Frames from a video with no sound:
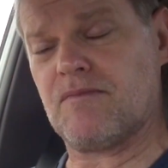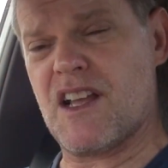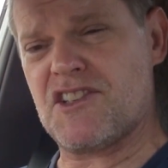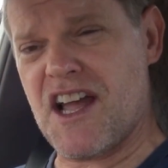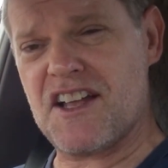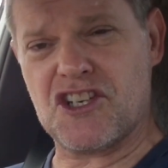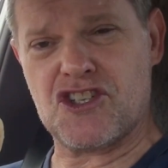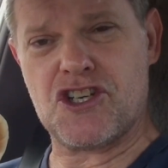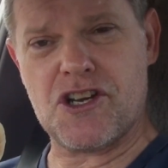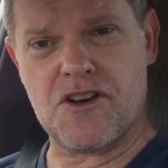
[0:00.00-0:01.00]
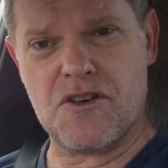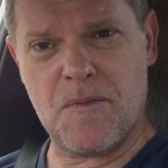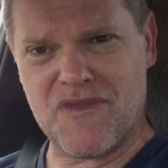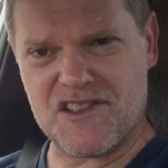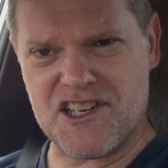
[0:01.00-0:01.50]
It's hard to chew,
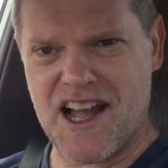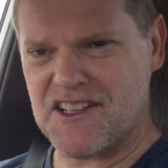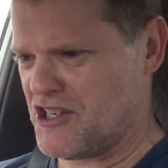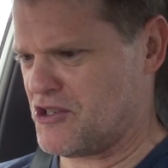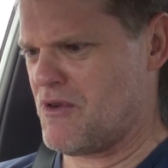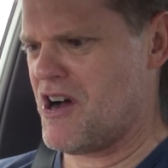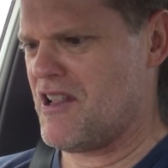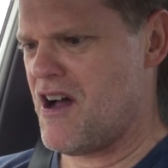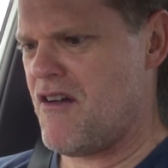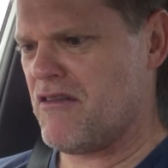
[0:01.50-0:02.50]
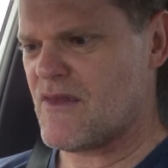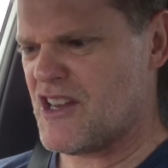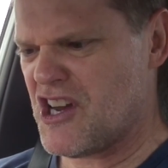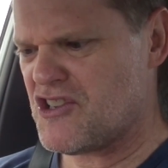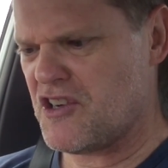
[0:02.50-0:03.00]
it's hard to swallow,
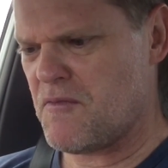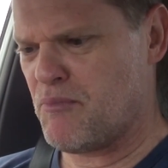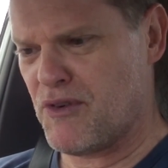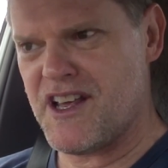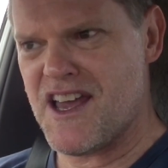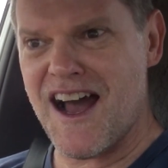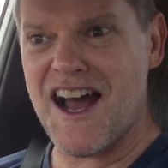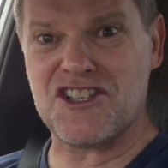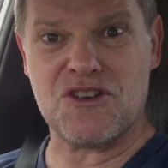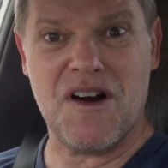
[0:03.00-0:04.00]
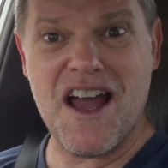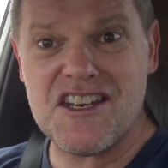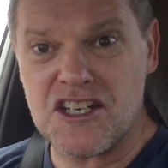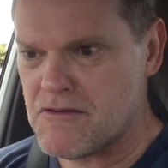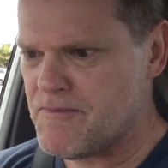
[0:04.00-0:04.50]
it's actually pretty hard to
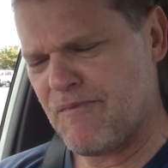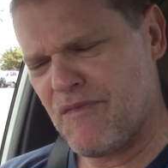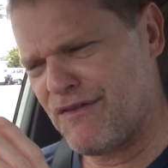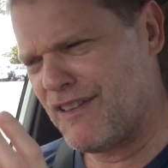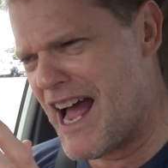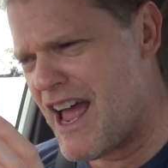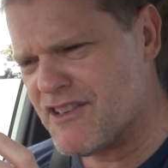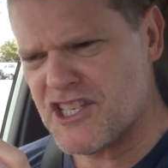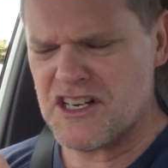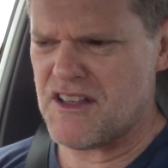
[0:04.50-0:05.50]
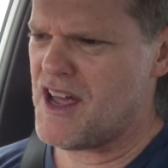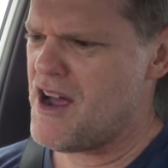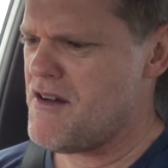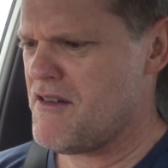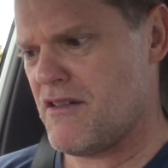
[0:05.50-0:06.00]
eat. Flavours in it
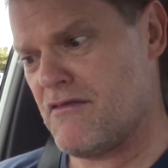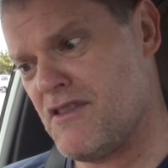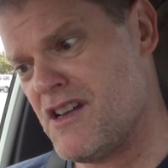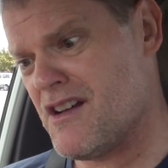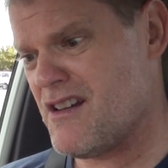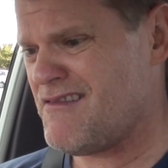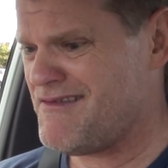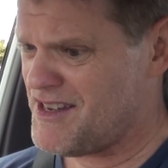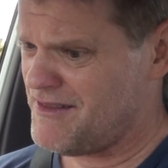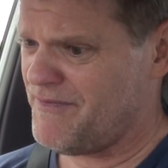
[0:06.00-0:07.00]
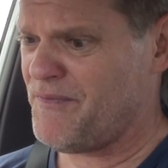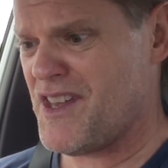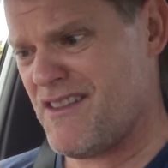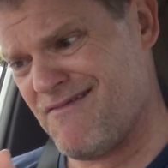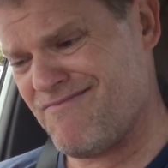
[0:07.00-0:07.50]
though, you know,
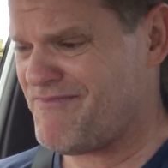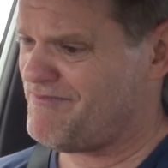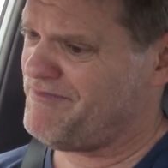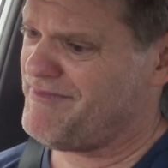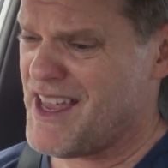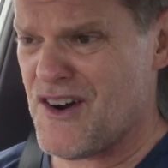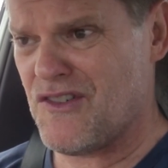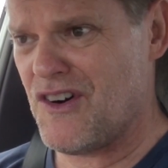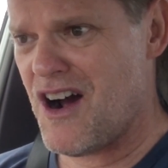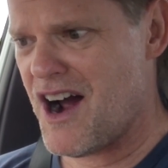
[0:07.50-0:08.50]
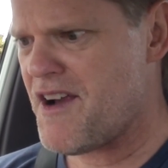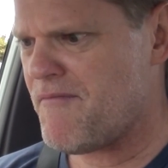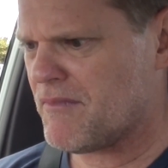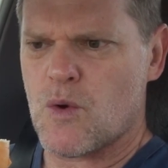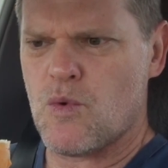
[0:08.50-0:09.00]
all right.
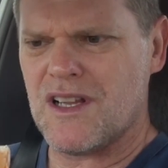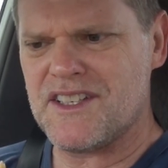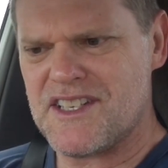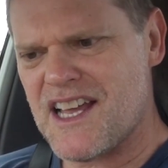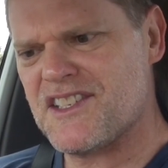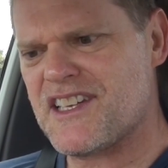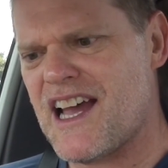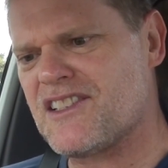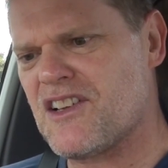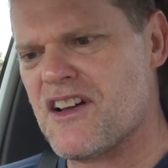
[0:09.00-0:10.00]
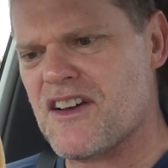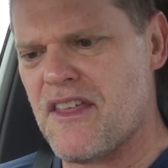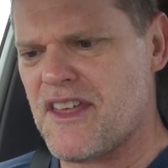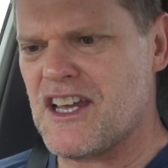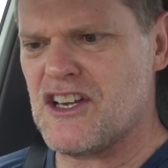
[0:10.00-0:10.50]
Well, it does taste like
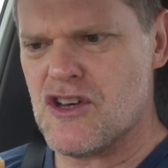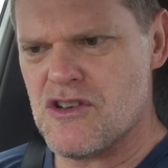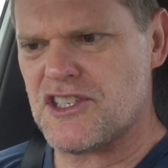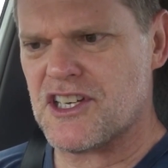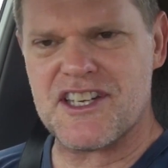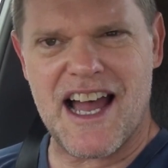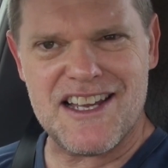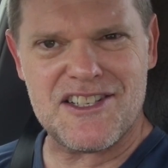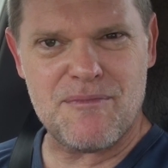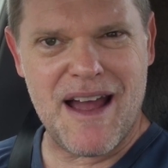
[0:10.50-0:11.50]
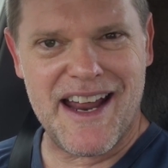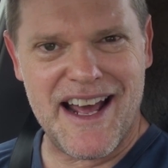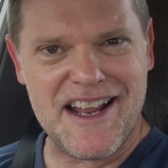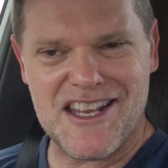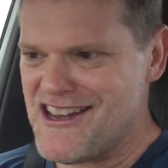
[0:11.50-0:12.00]
I think it used to taste about
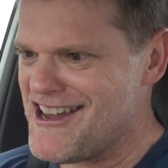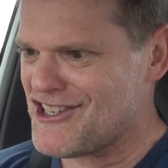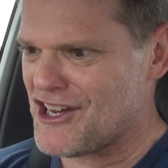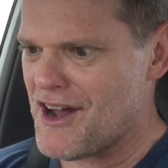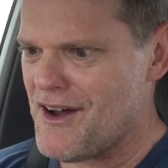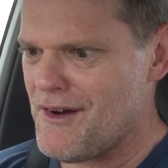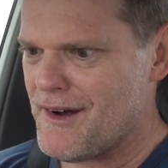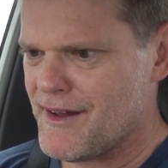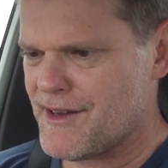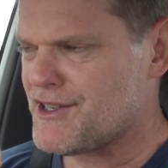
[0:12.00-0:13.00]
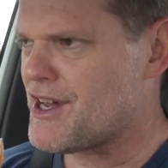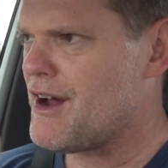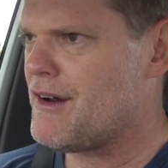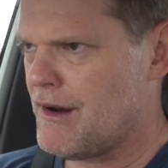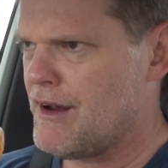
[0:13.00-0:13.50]
8 years ago,
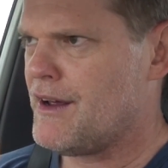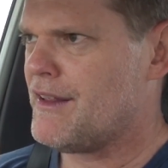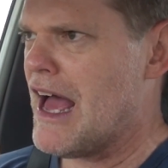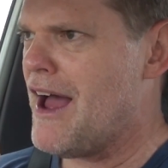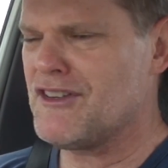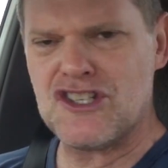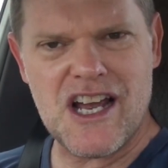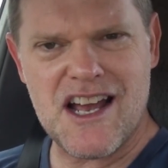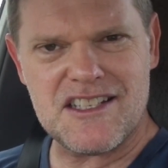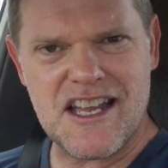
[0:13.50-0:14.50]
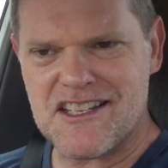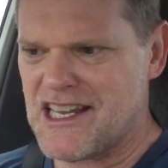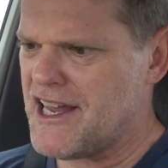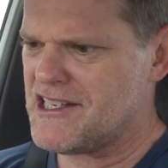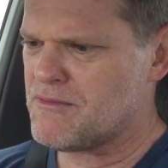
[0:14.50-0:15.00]
so they haven't changed their
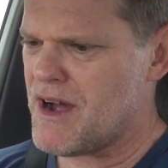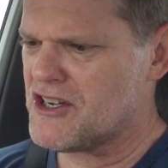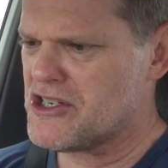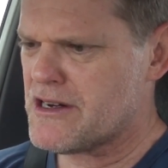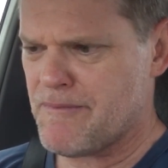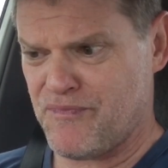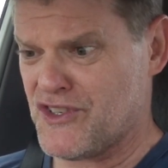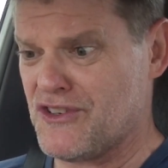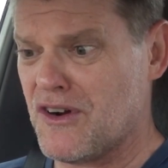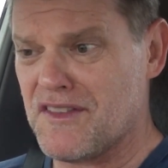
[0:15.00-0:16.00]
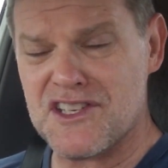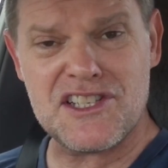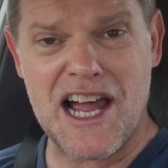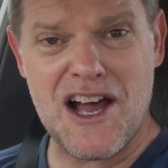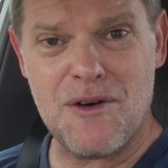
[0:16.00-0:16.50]
taste much. Still got the
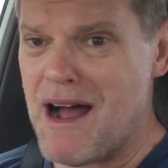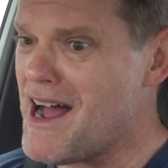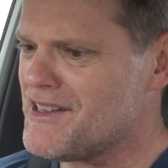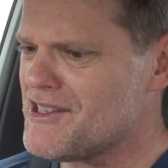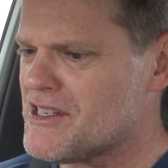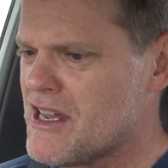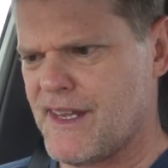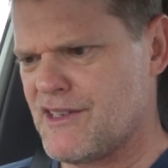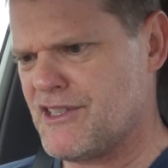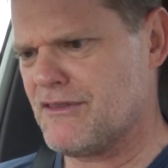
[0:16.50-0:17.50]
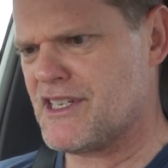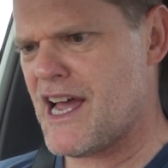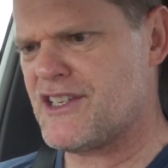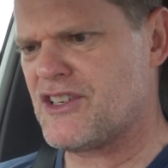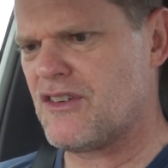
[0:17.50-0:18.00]
stale buns, still
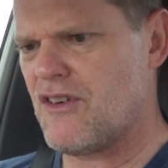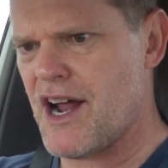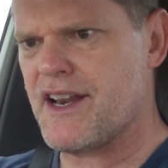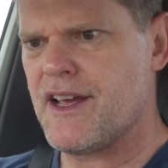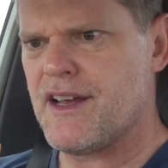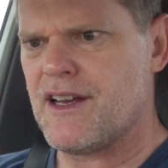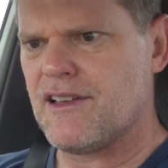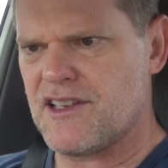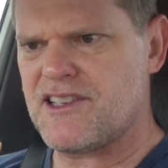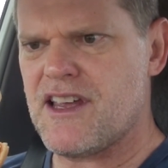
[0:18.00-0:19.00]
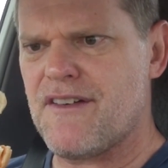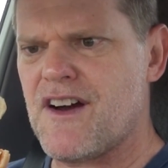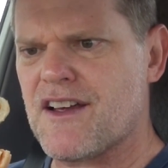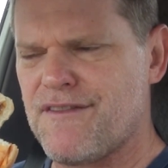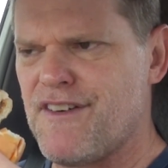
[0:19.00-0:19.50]
tastes all right. Let's see if
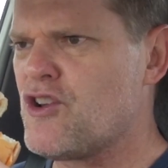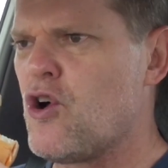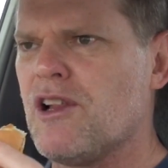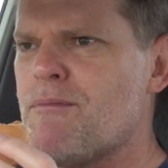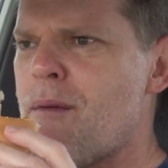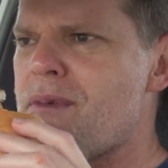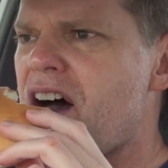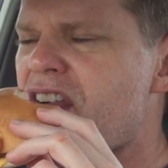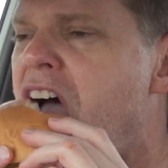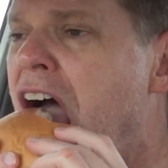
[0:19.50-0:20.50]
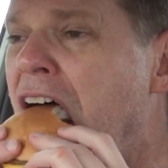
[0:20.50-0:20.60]
I can fit it all in my mouth.